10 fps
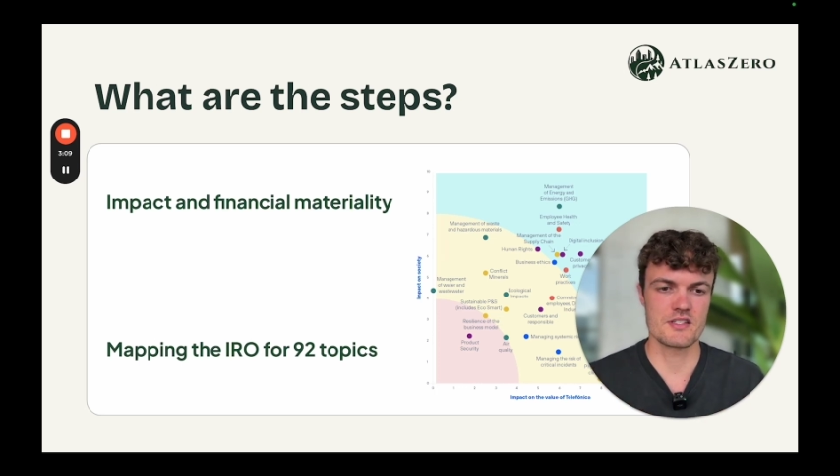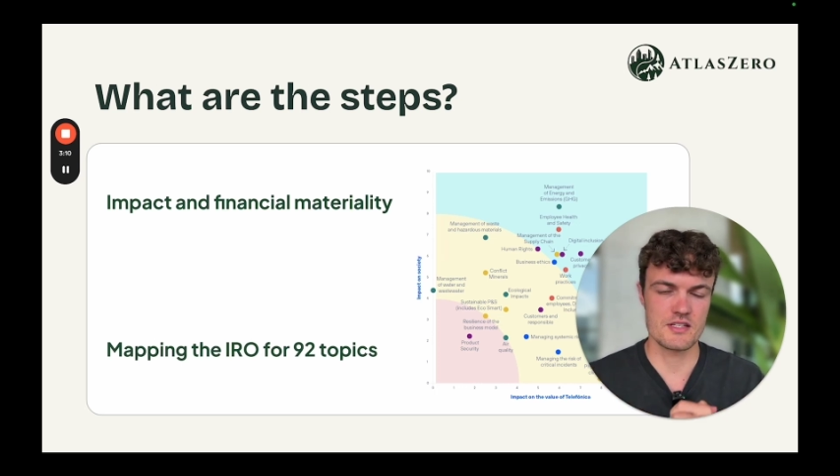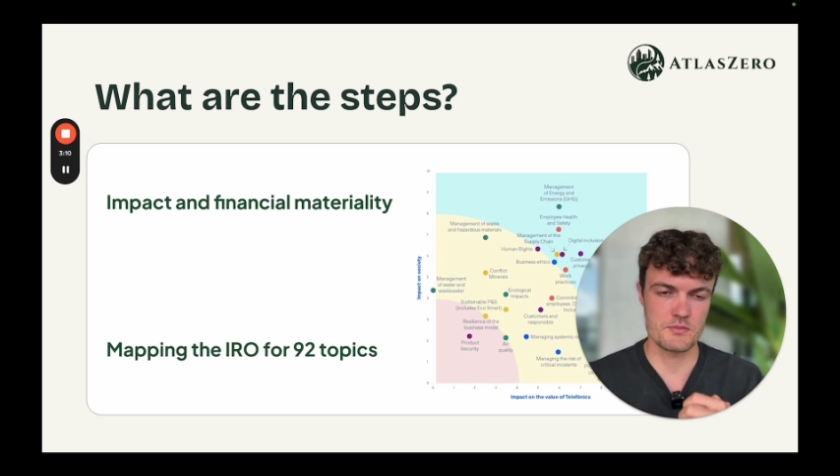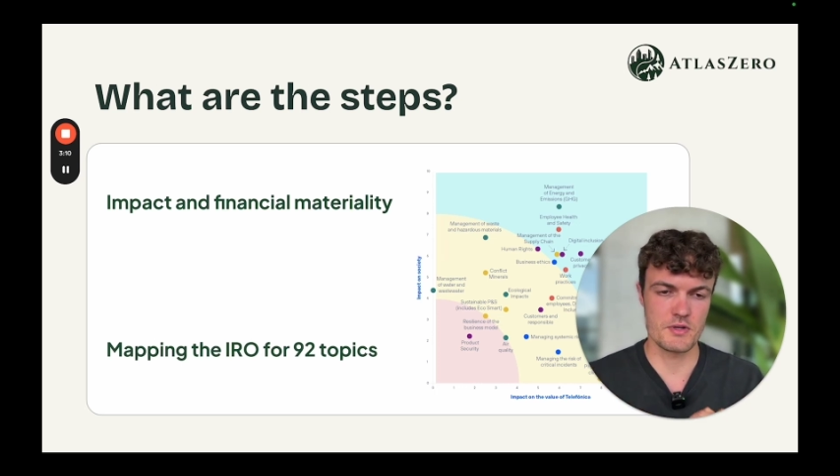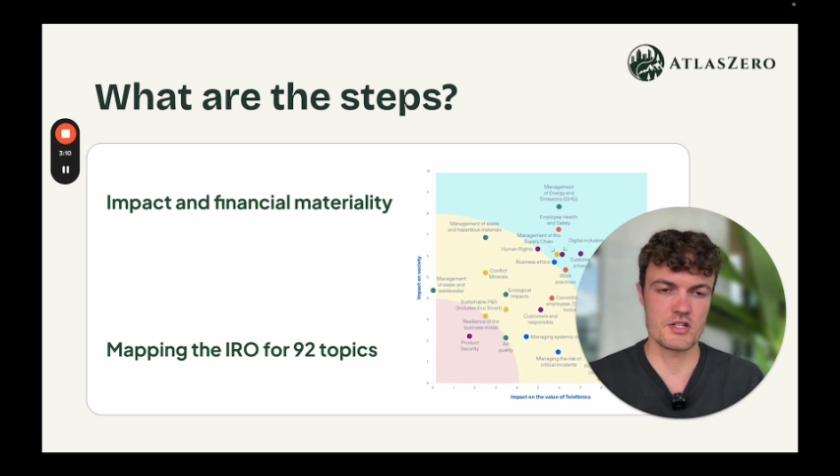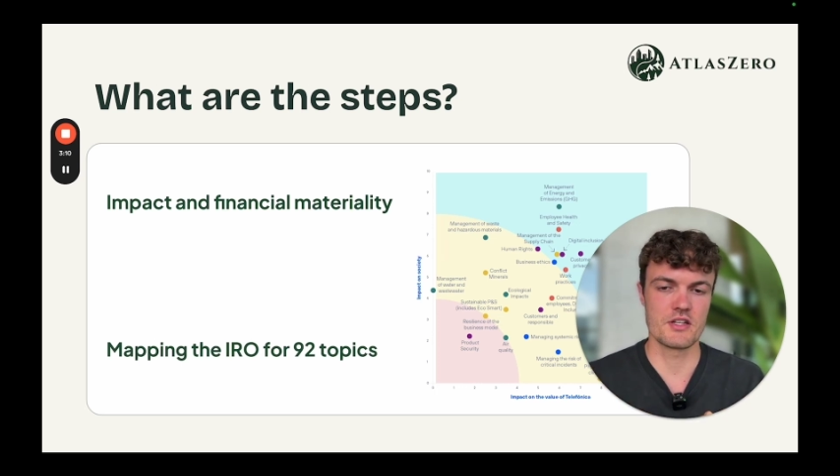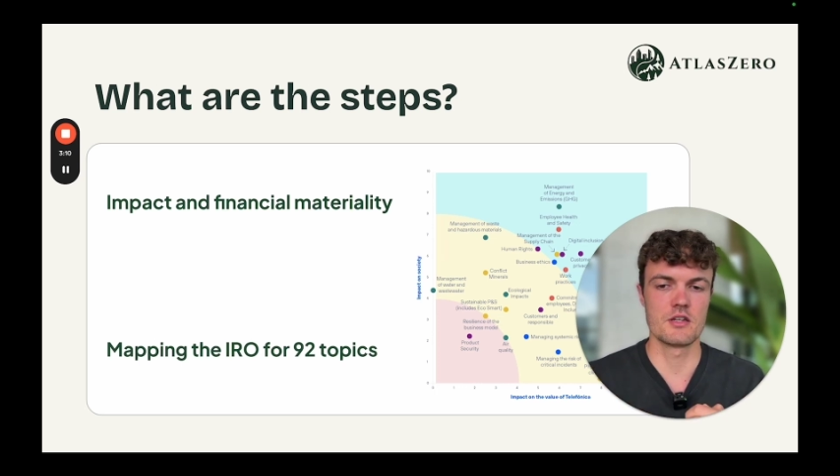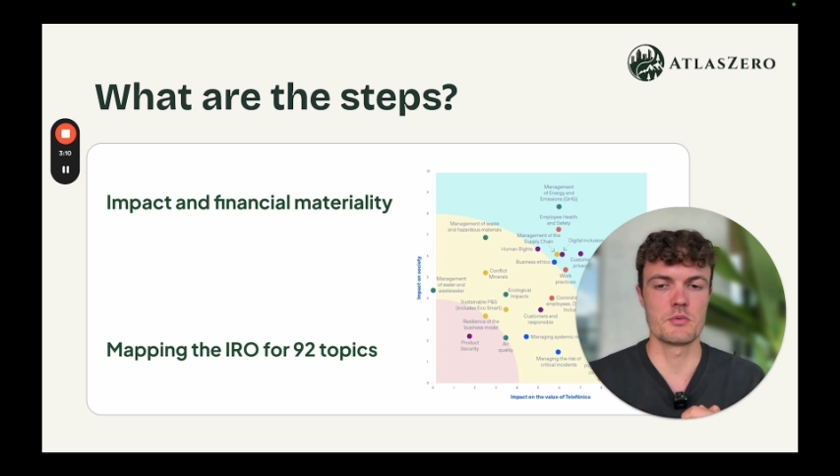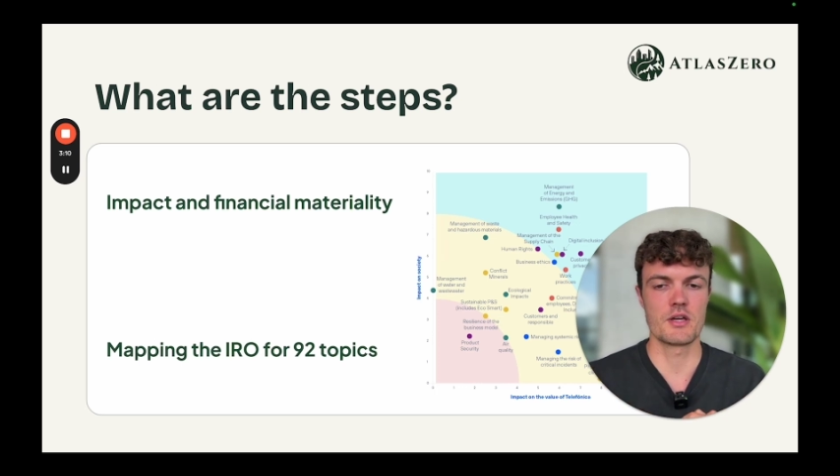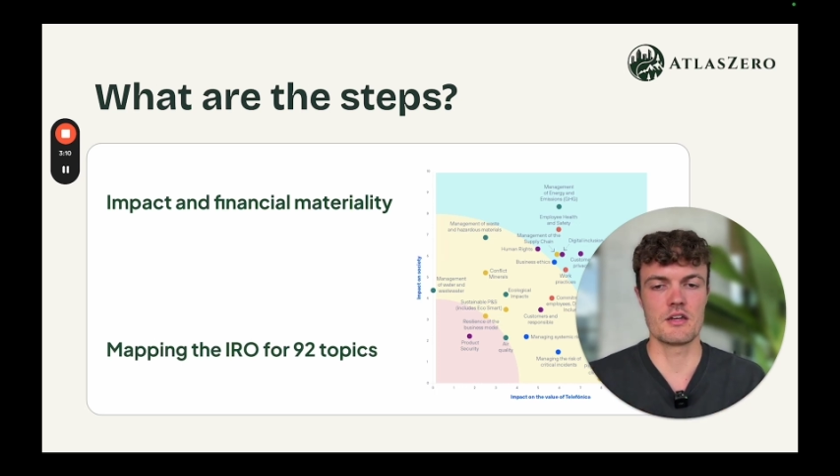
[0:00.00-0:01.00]
especially in
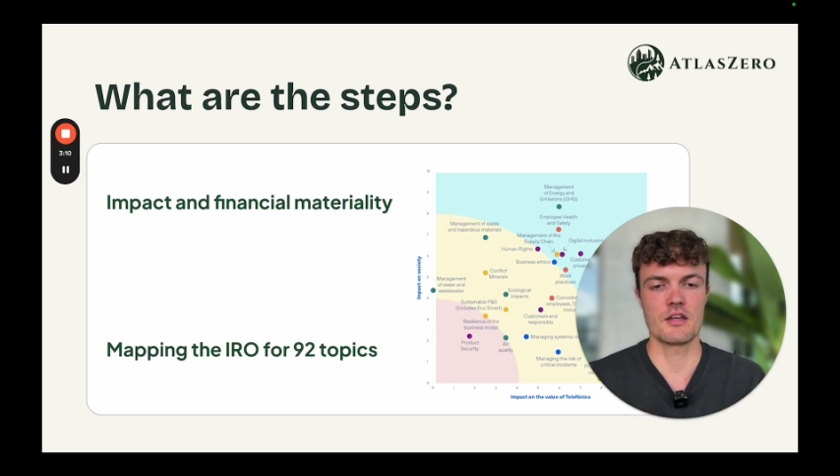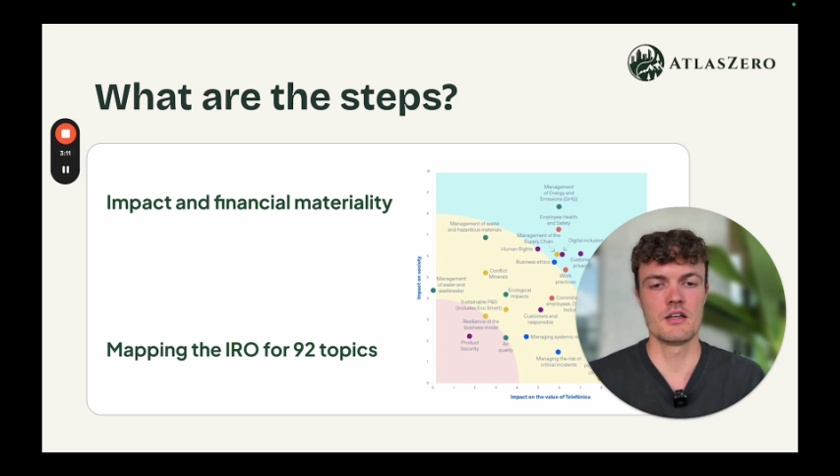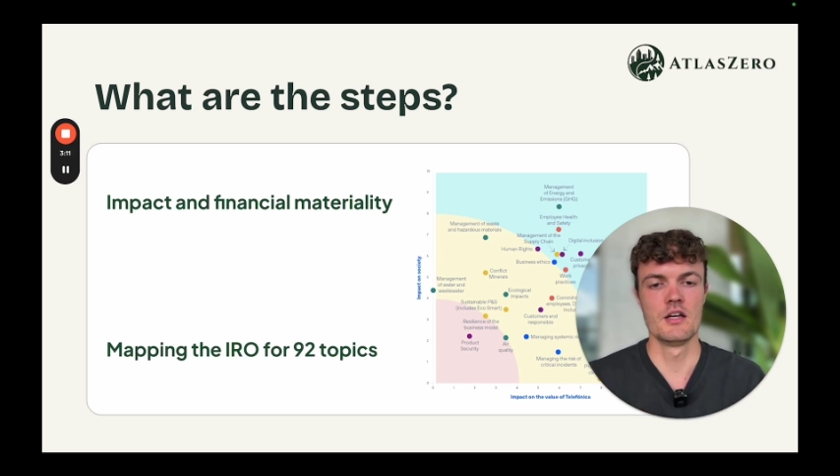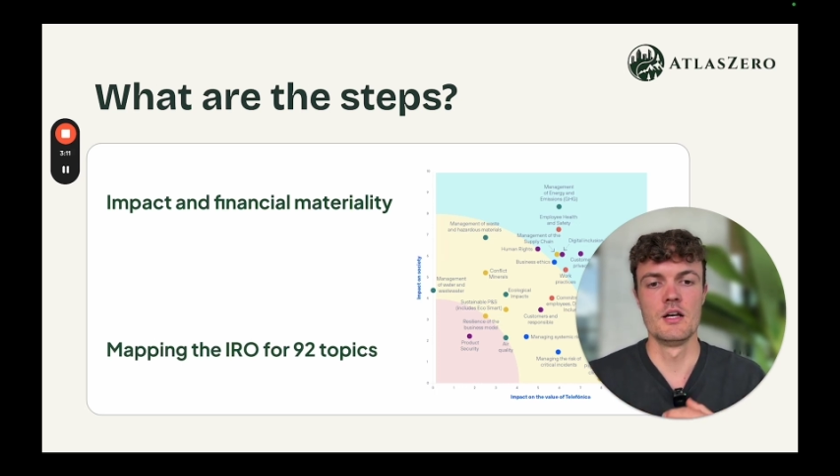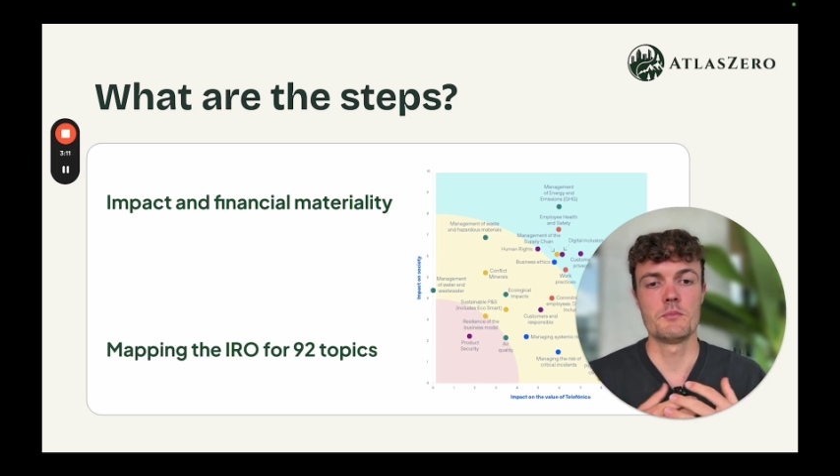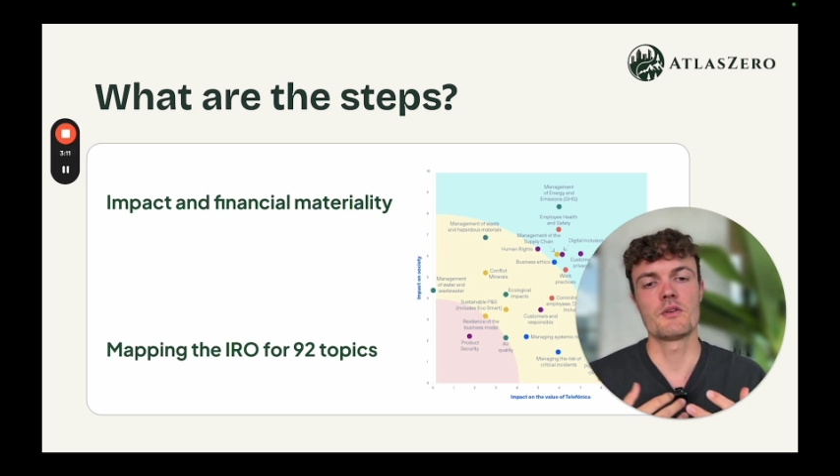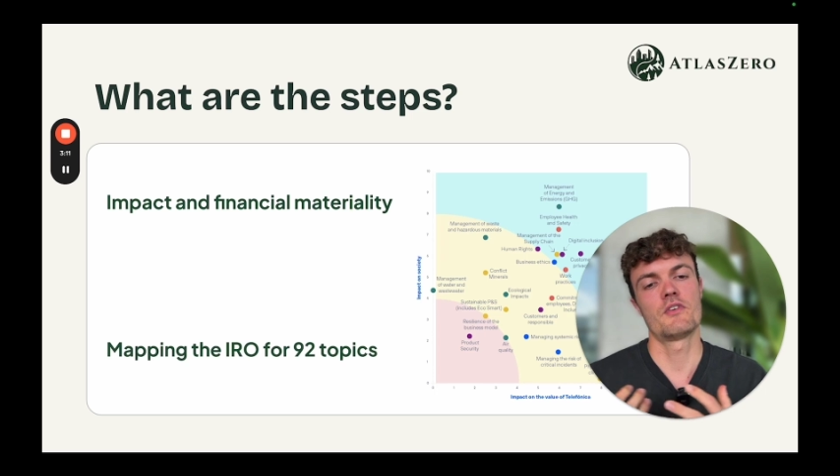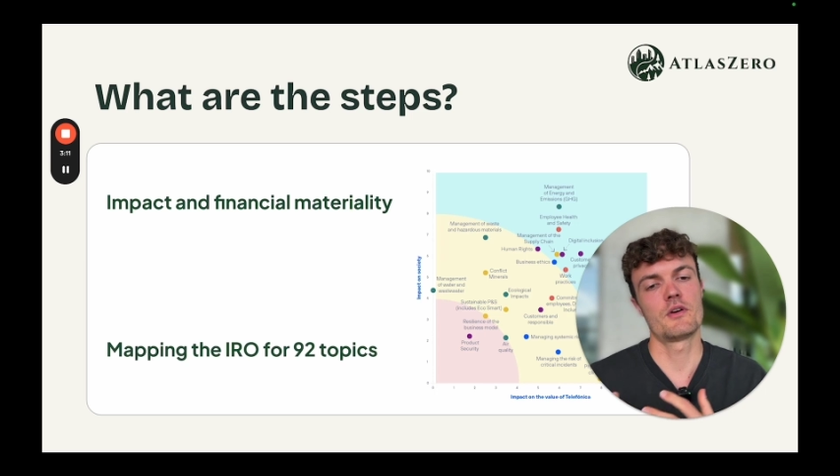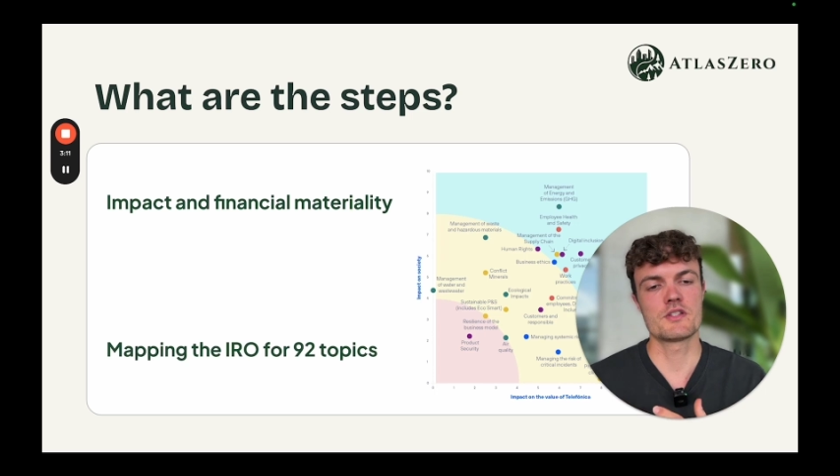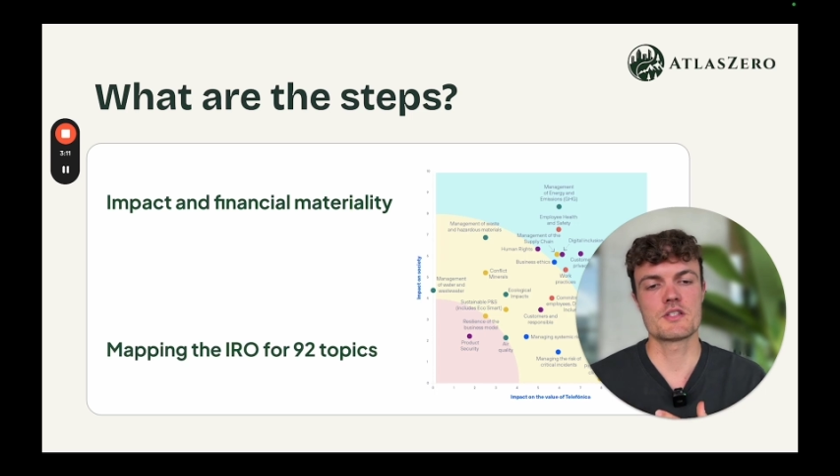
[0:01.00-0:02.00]
the beginning, but
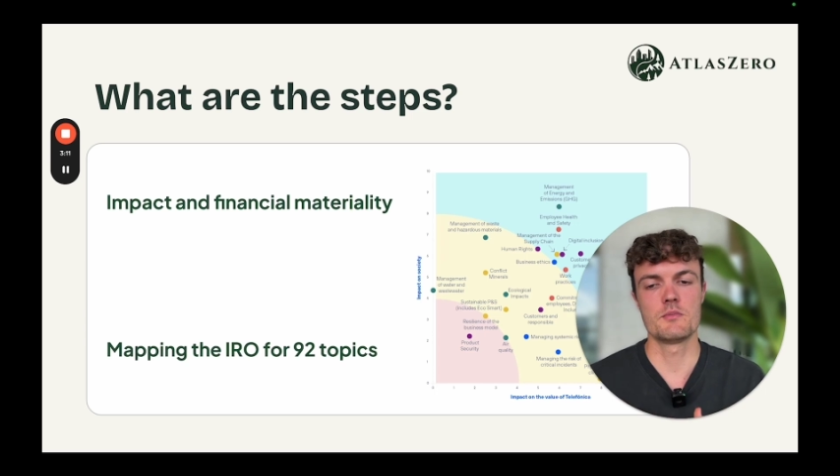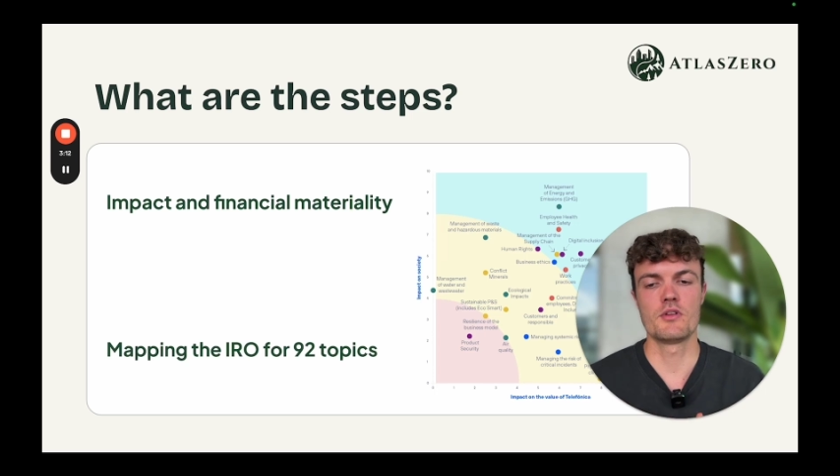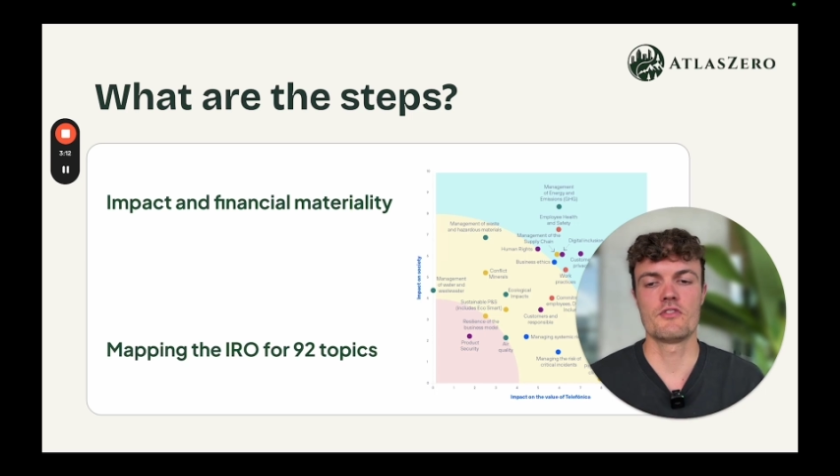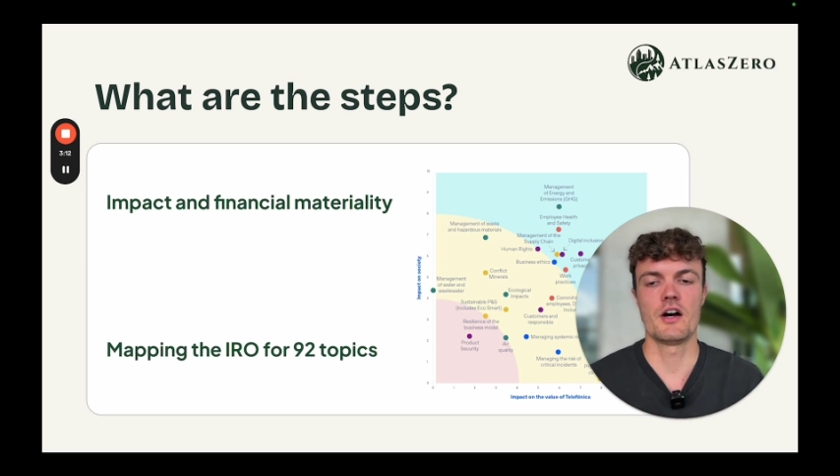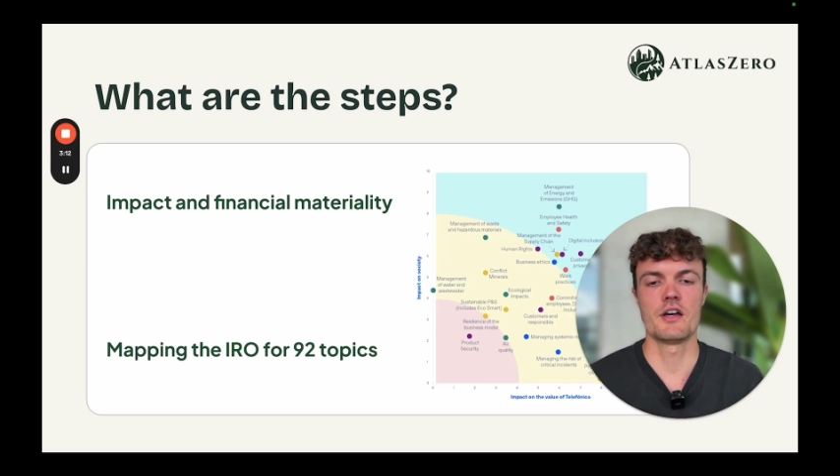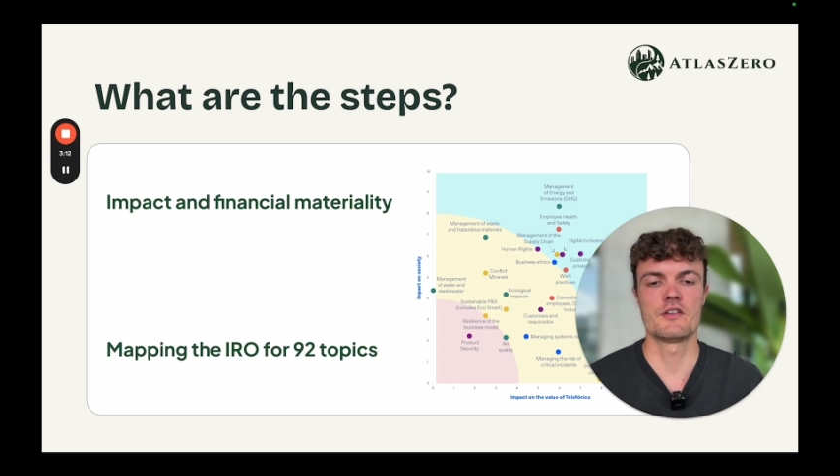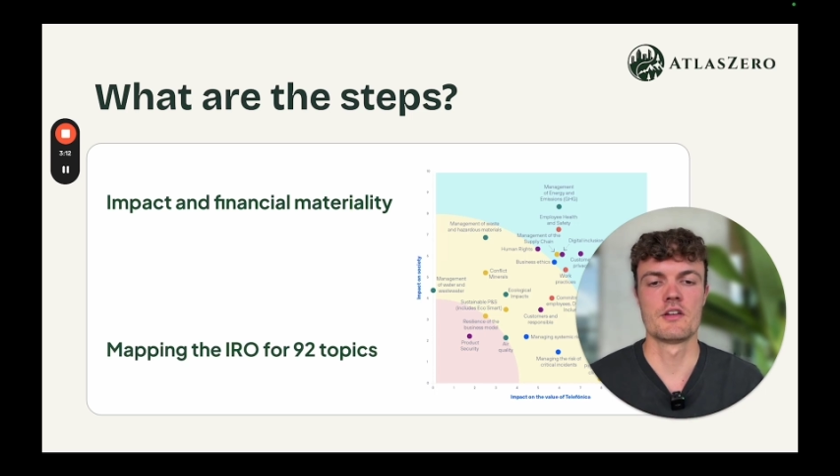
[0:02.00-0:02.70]
very simplified.